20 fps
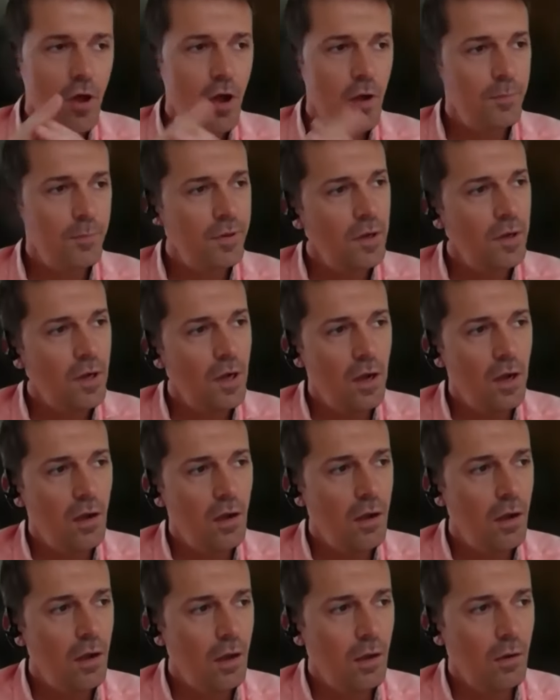up
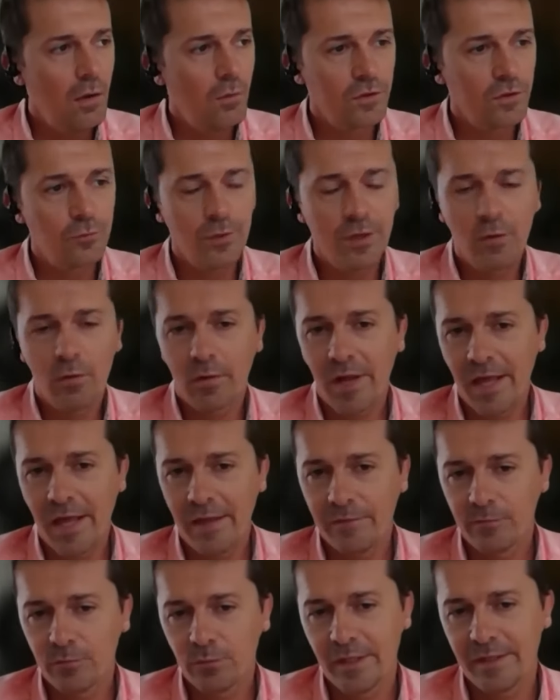what we call
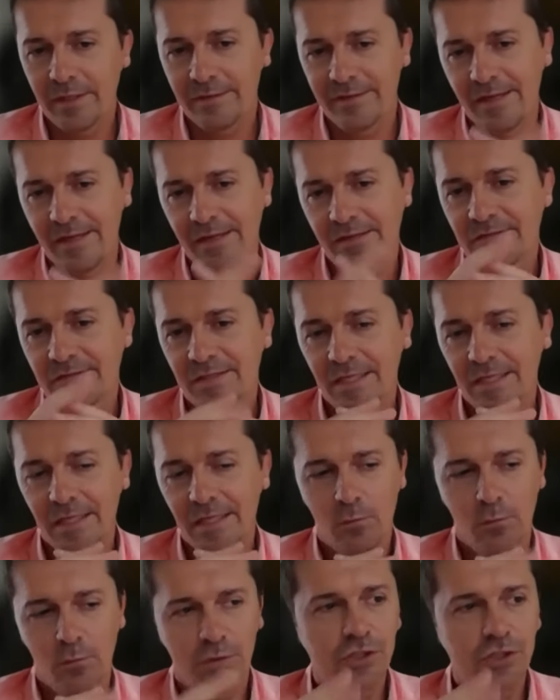end-to-end
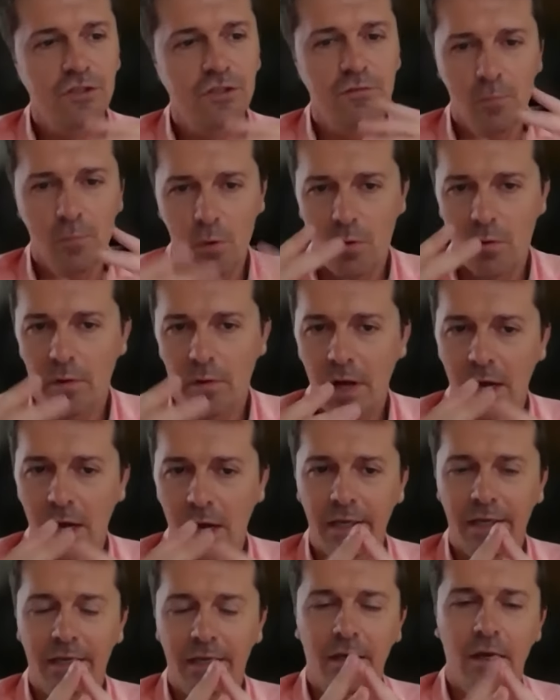testing, which is more
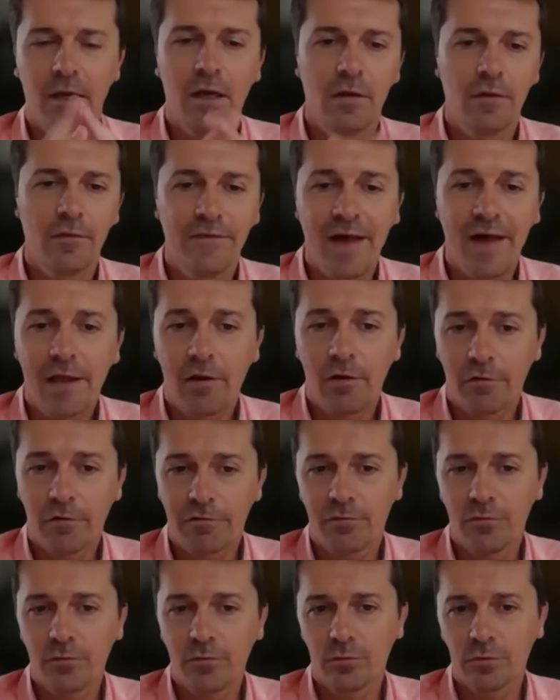like dialogue
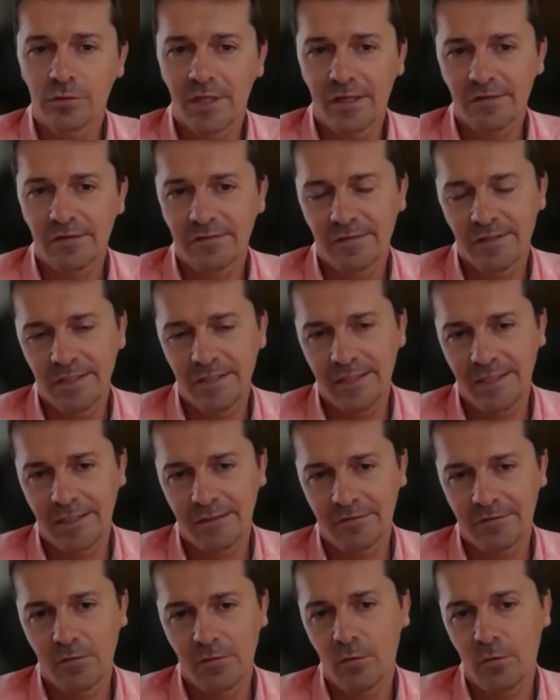flow
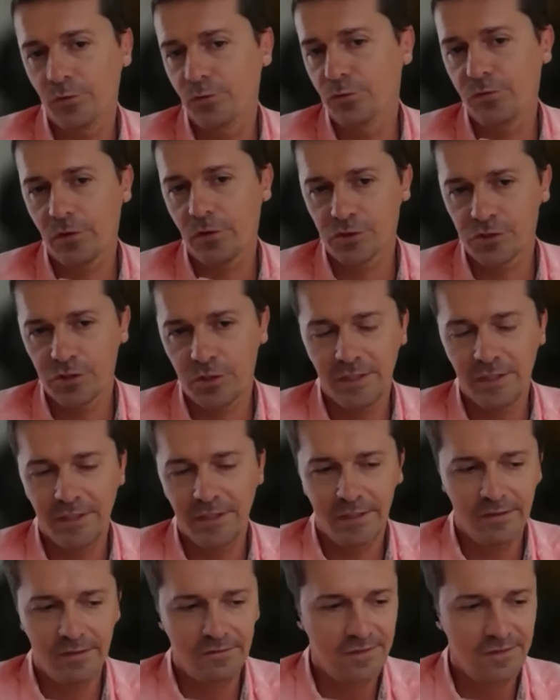testings or user journey
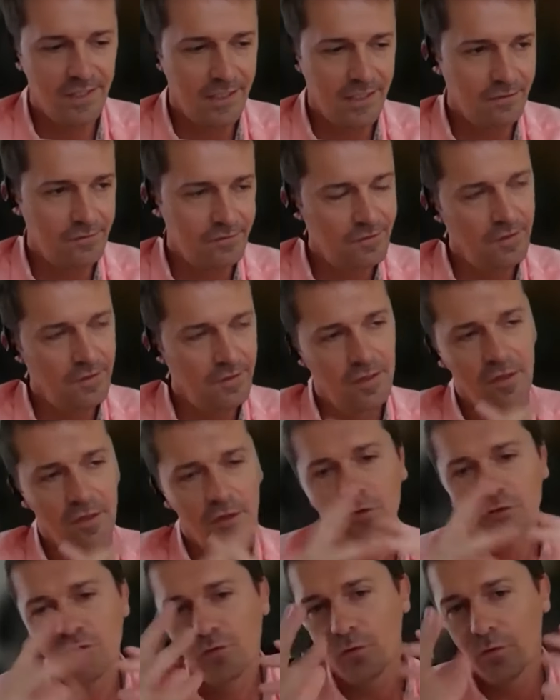testings.
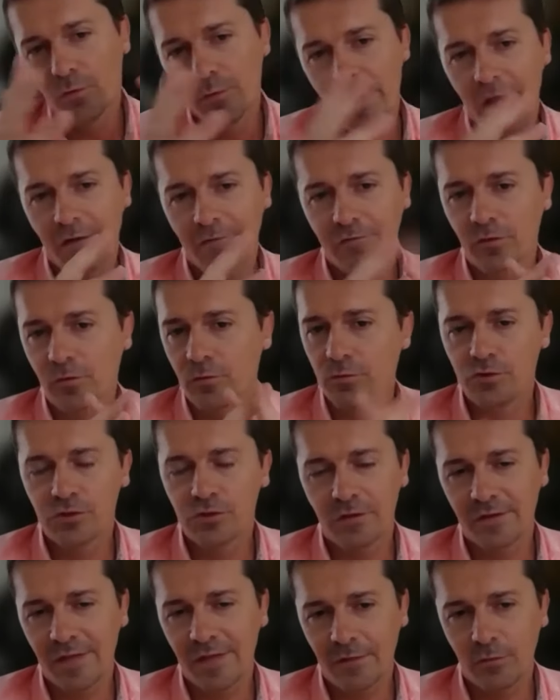So we have
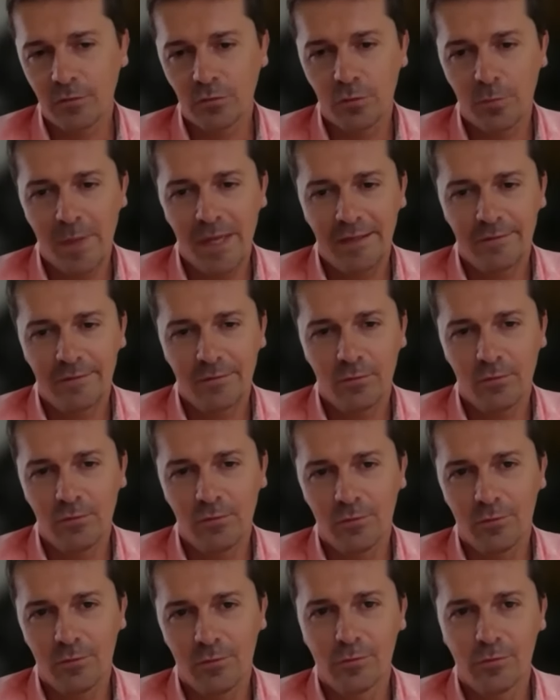solutions that automate
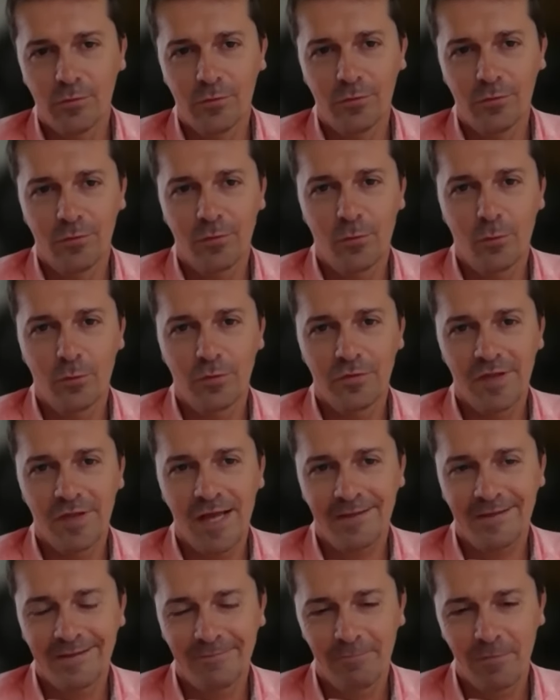all
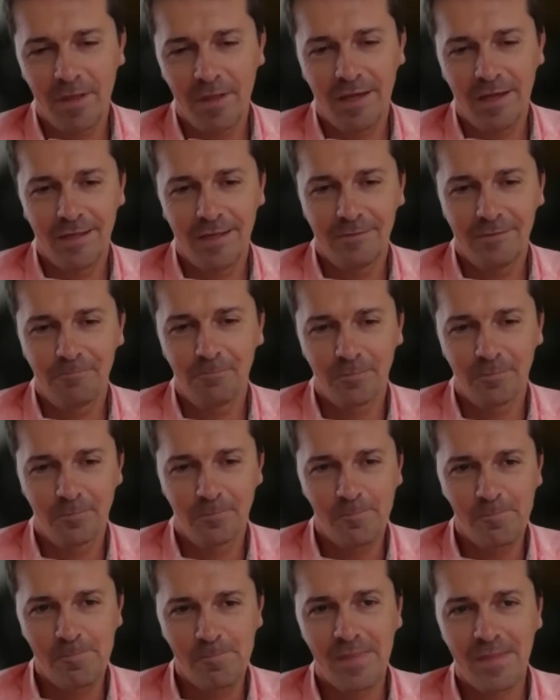that
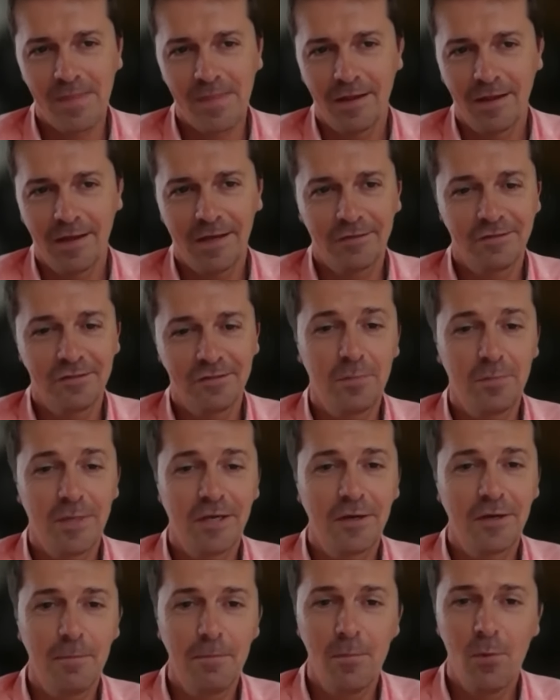as it's
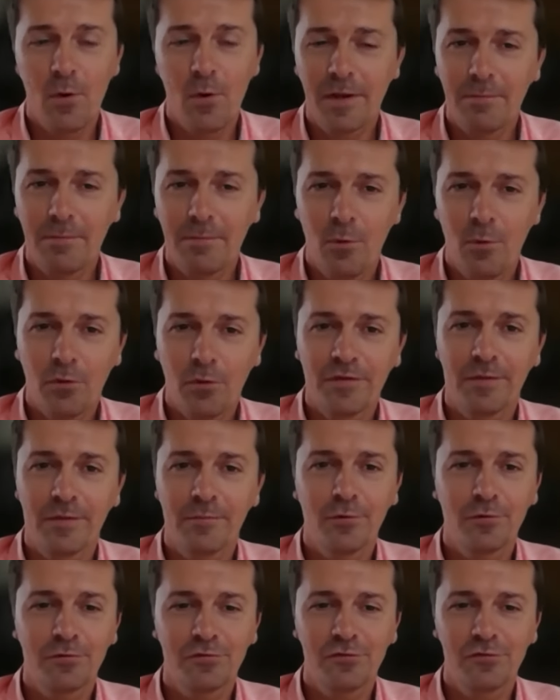become more and more time
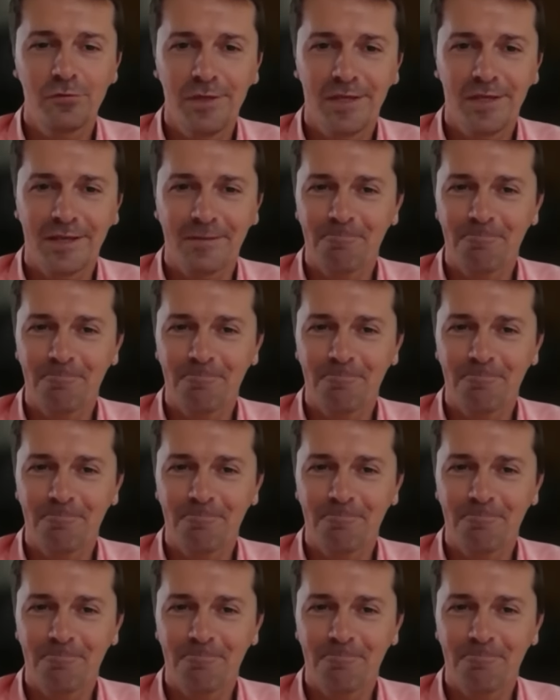consuming.